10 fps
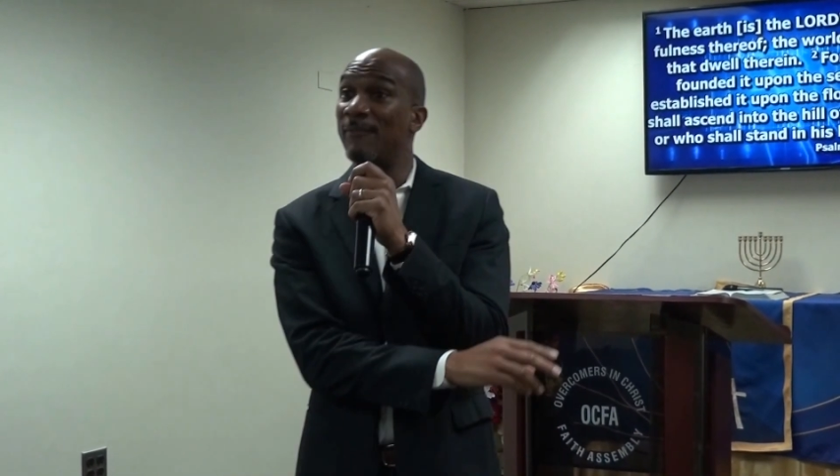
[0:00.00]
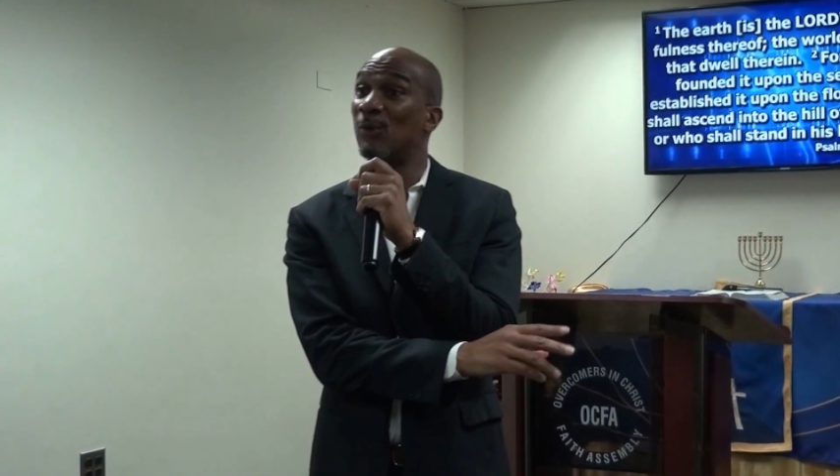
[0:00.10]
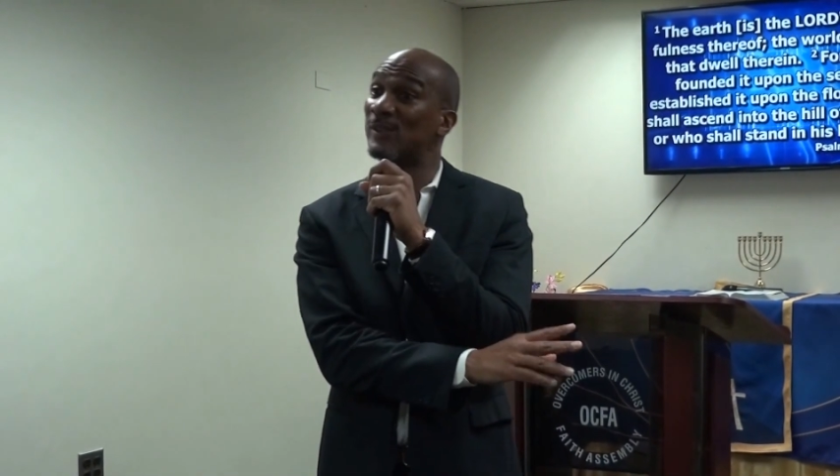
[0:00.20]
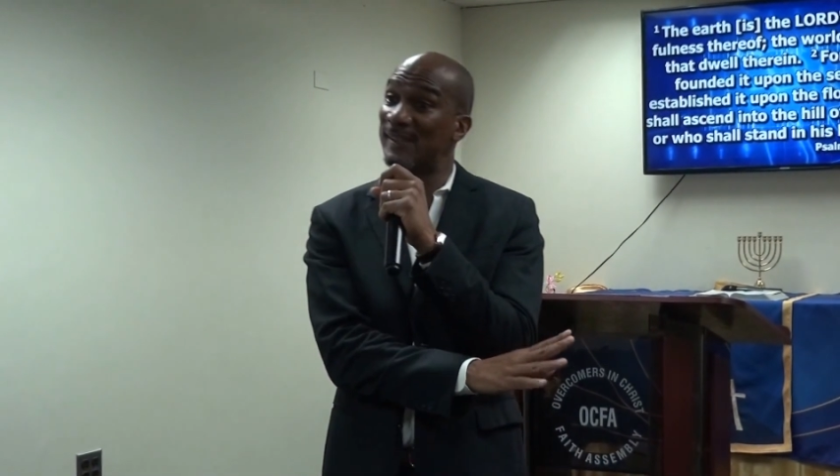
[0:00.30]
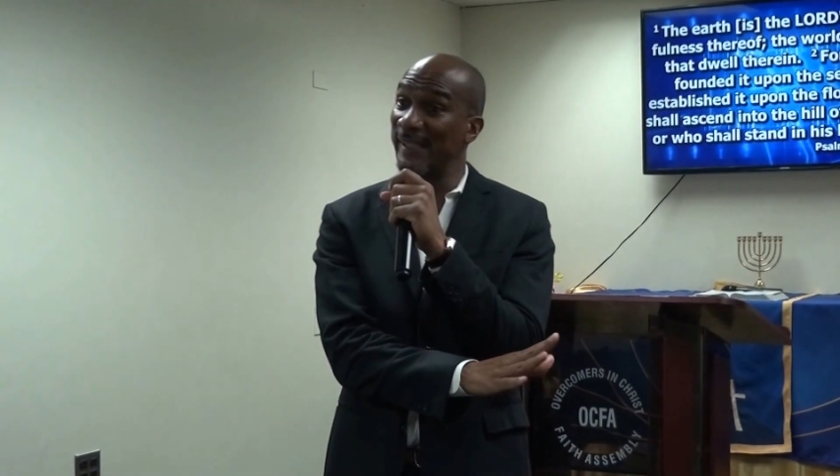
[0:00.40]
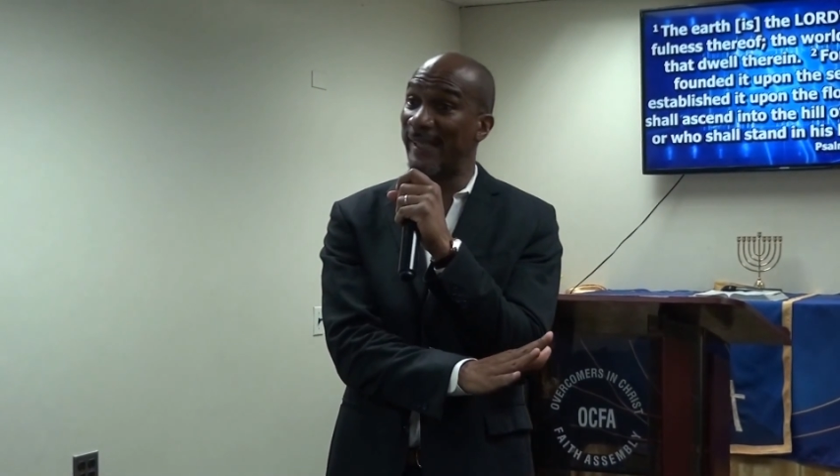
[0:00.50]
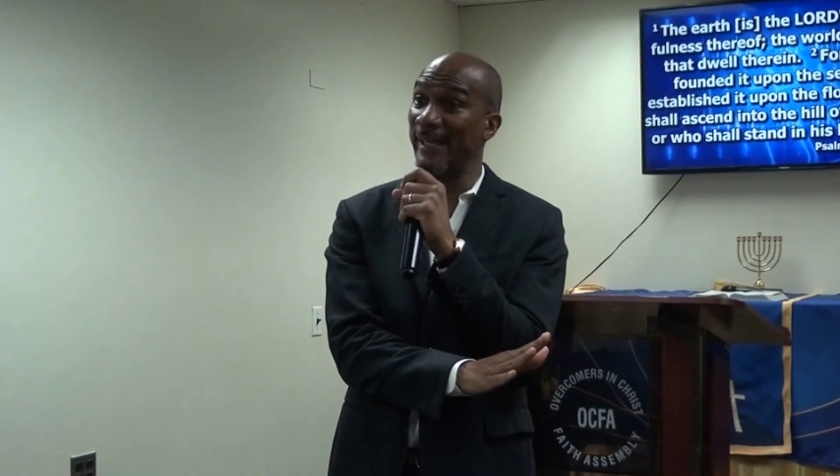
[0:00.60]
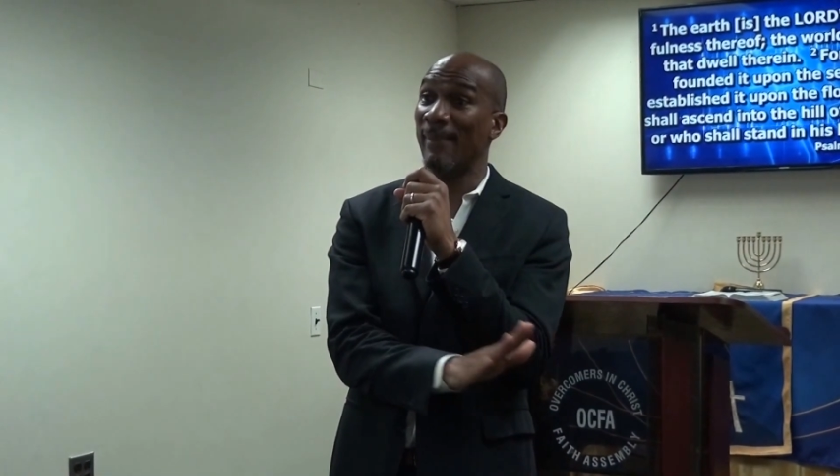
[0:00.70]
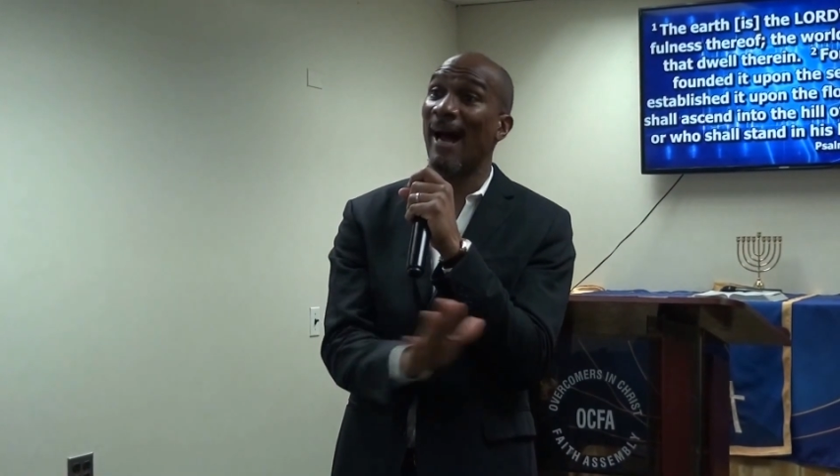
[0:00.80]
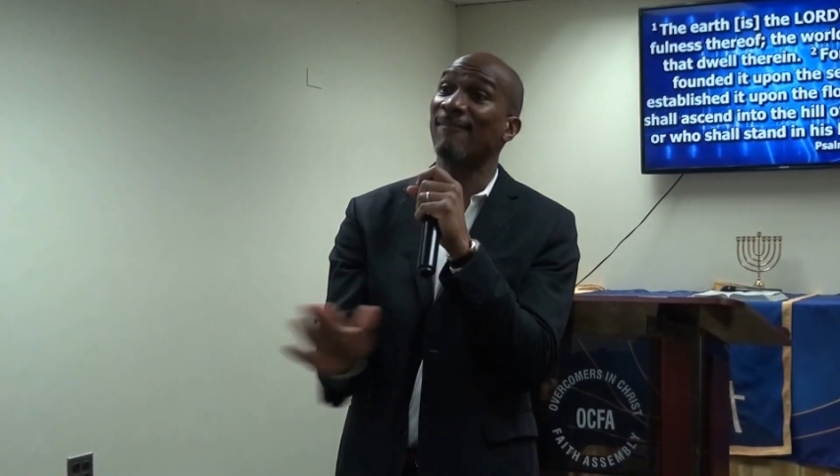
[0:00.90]
if you seek
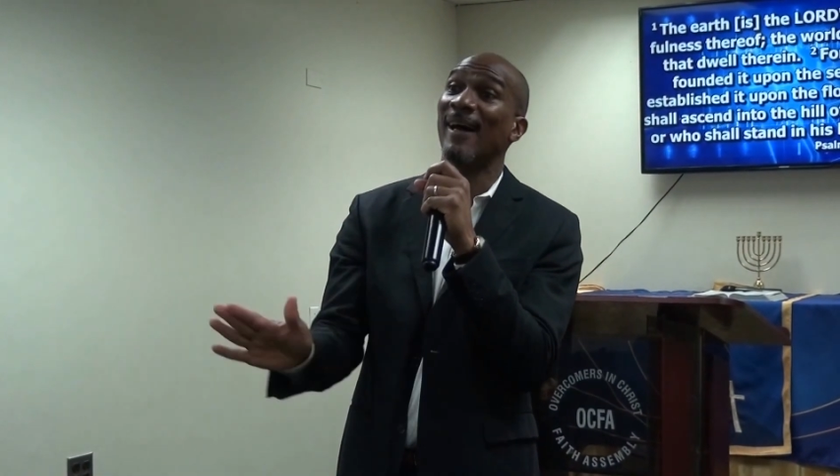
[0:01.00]
Him half